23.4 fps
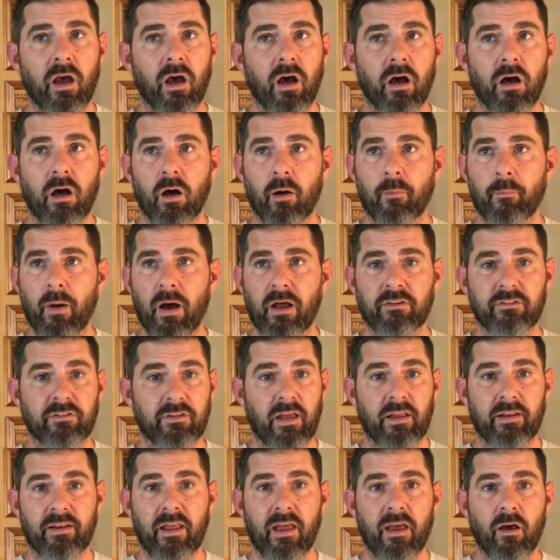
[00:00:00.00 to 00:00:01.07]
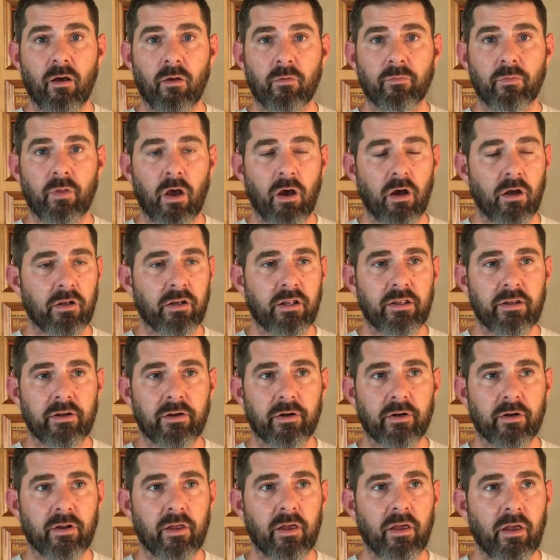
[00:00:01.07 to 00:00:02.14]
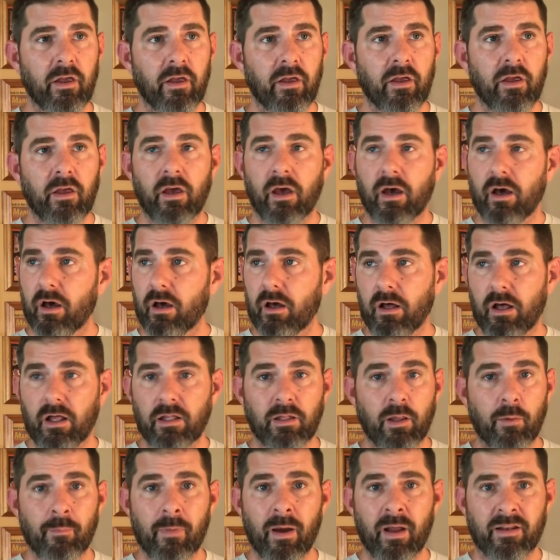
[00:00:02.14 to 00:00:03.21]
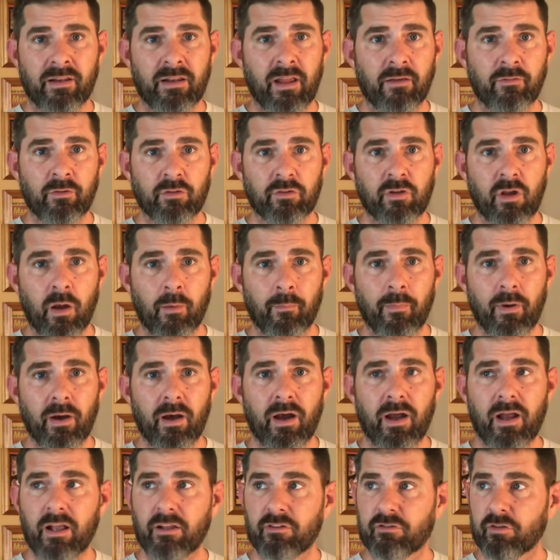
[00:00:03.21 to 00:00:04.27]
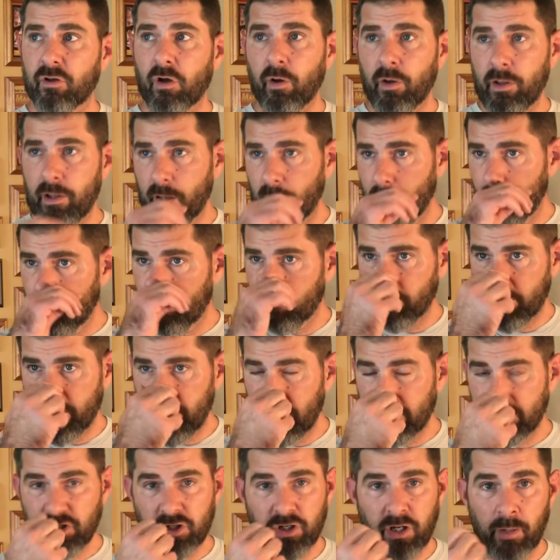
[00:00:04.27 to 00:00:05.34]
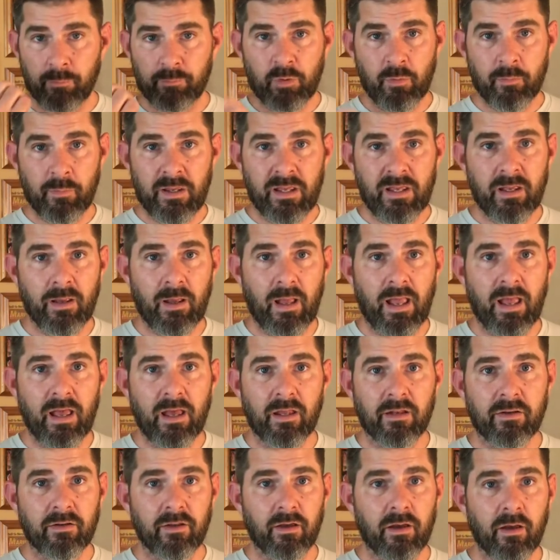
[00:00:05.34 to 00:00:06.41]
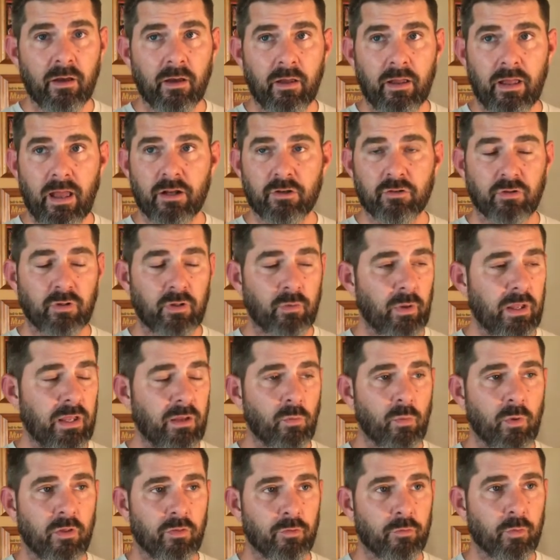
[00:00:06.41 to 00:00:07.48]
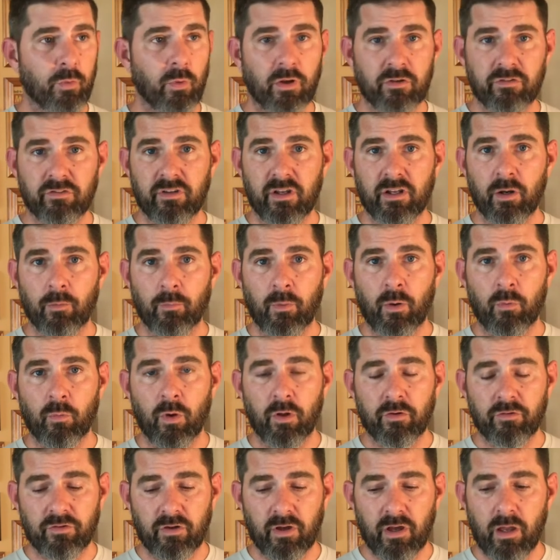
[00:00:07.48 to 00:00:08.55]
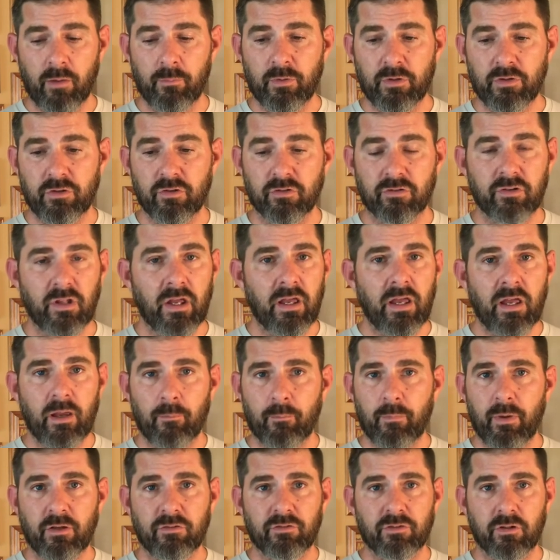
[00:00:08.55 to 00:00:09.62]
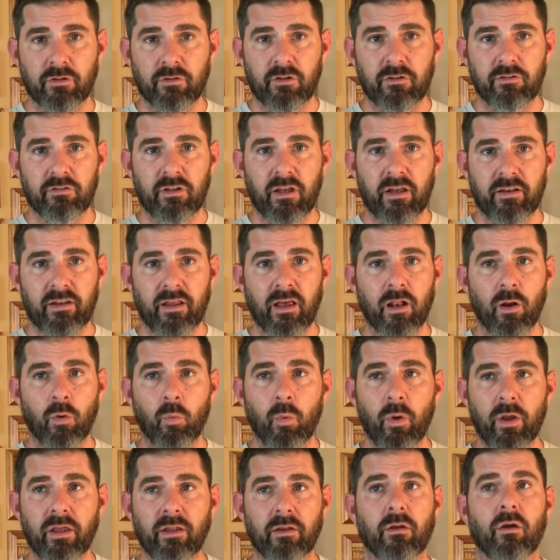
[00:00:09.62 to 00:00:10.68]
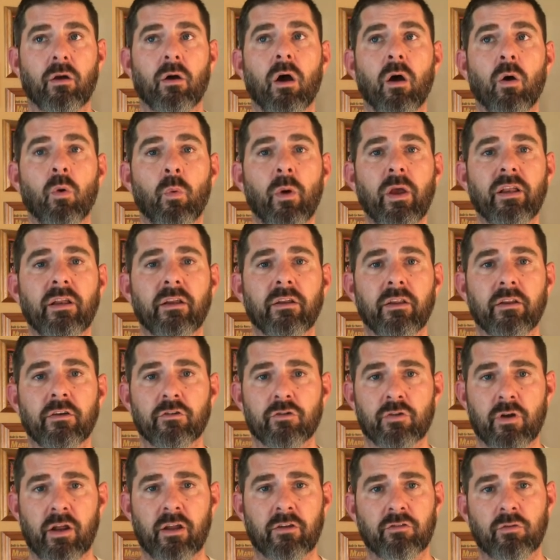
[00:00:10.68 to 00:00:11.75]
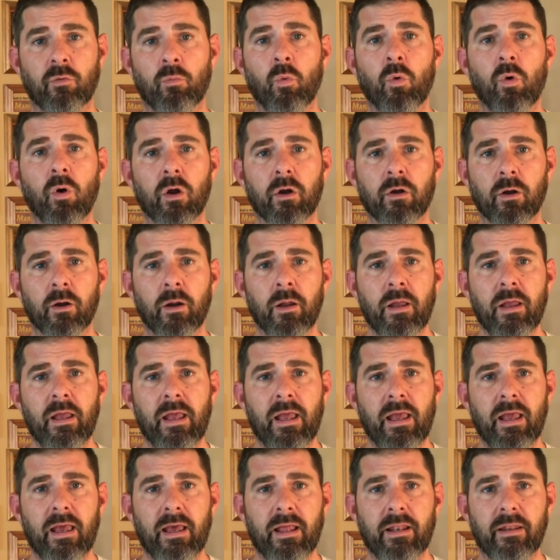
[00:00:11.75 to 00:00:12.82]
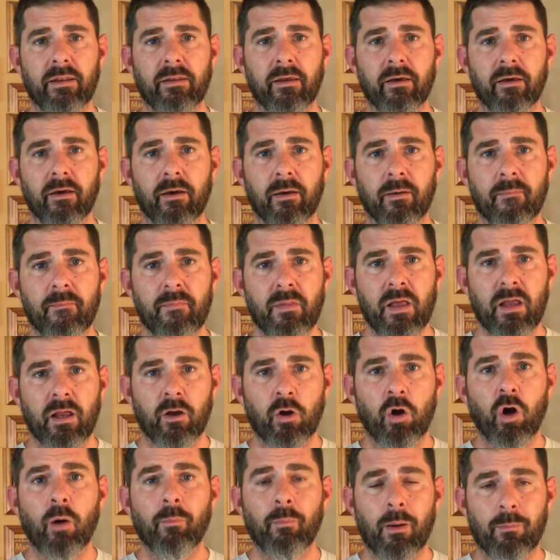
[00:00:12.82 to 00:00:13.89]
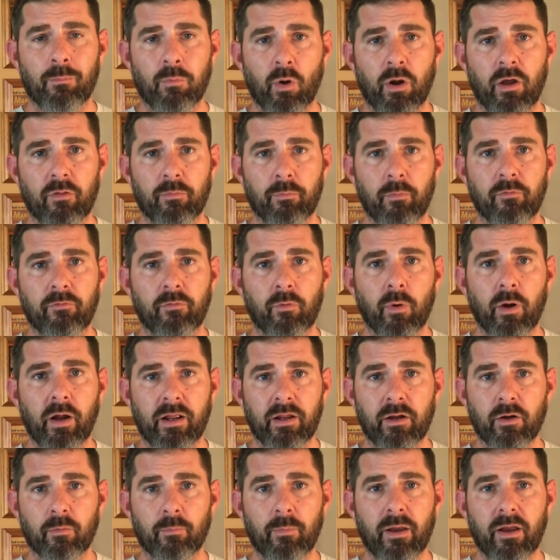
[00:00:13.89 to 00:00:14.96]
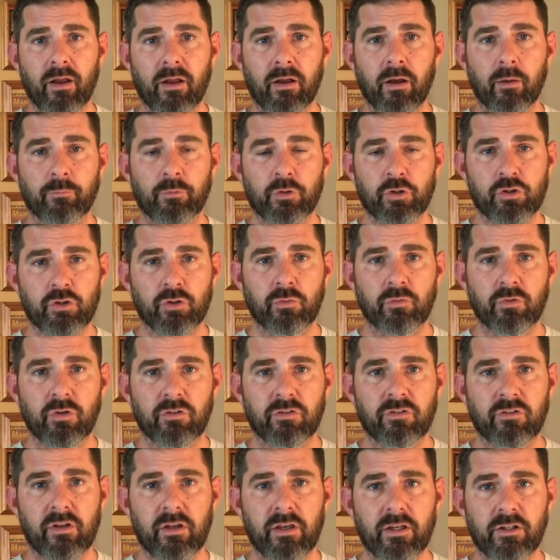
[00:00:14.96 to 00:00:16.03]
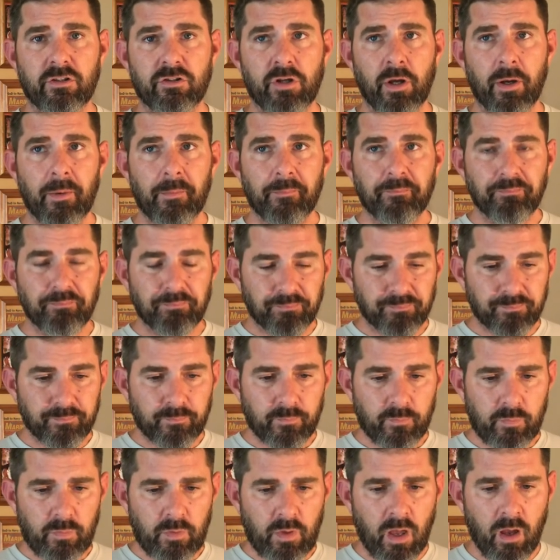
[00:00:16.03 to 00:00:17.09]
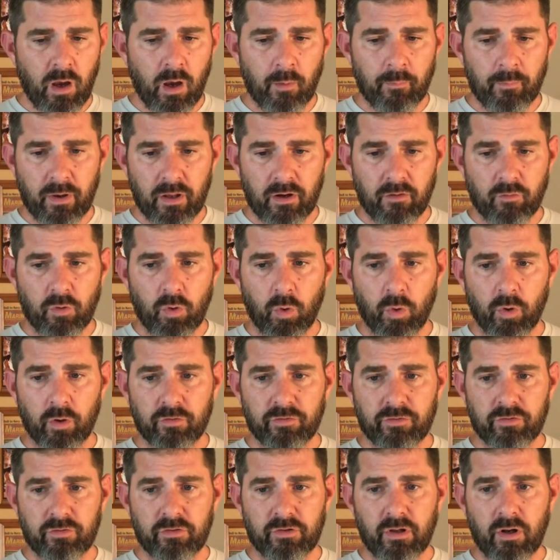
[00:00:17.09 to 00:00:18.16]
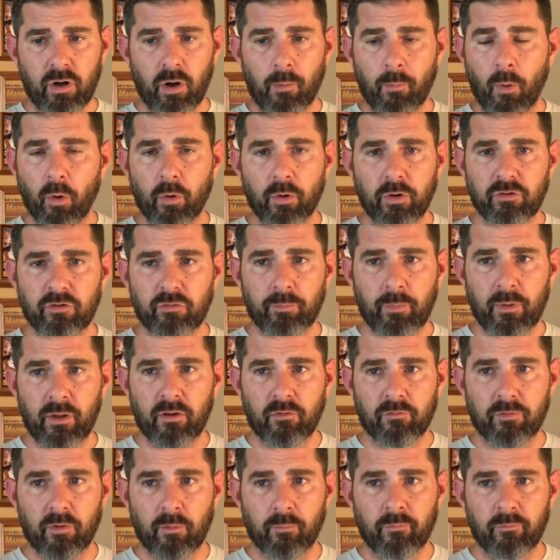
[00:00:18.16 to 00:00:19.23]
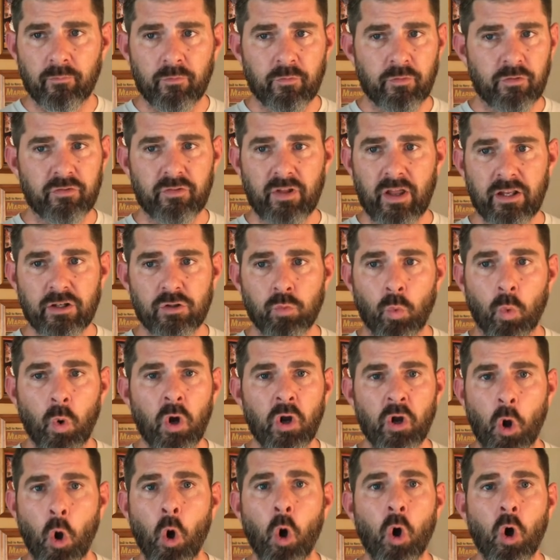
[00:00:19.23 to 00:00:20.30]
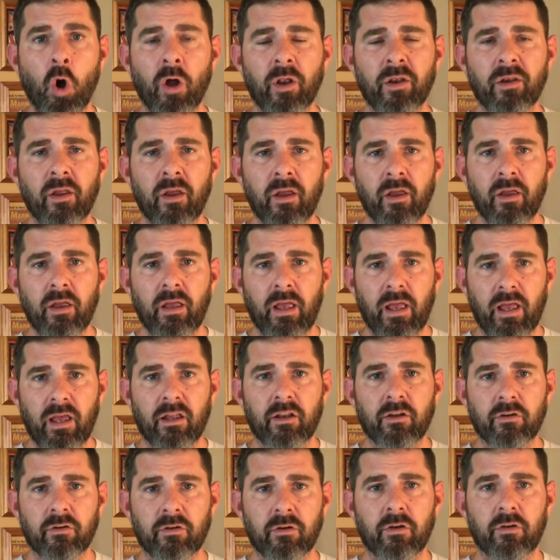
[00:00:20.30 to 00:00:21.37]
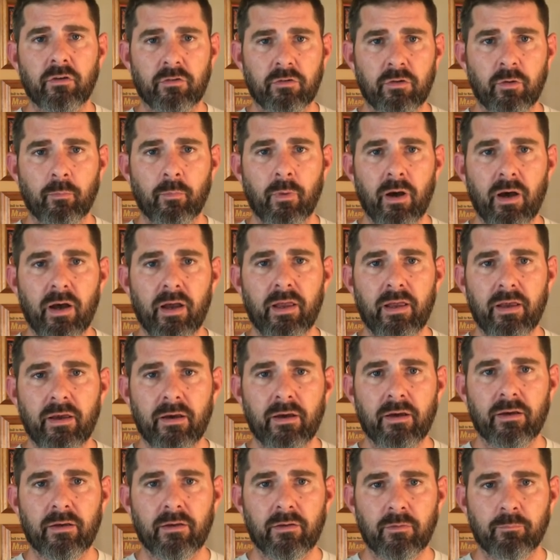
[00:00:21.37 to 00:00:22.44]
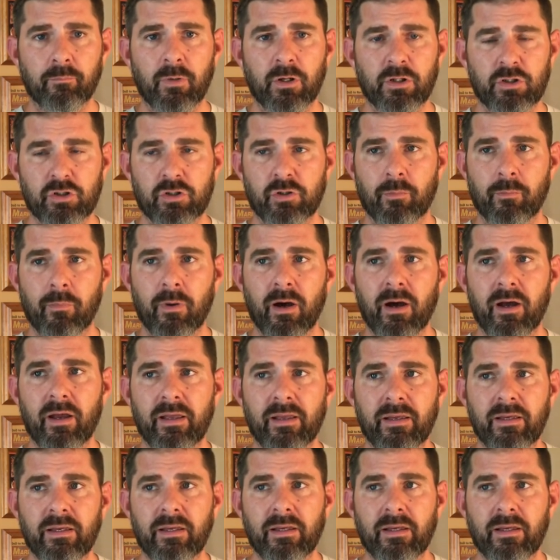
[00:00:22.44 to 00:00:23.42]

Um, I sat down, ungeared. Uh, I let Mike Davis come by. I saw him catching up to me, and uh, actually he went through. I stayed on my run time and just basically sat down and wait, uh, waited and drank some water and uh, caught my breath before I geared back up to shoot the stage. Um, and of course, you know, I'm already spent from stage one on, and to my uh, much to my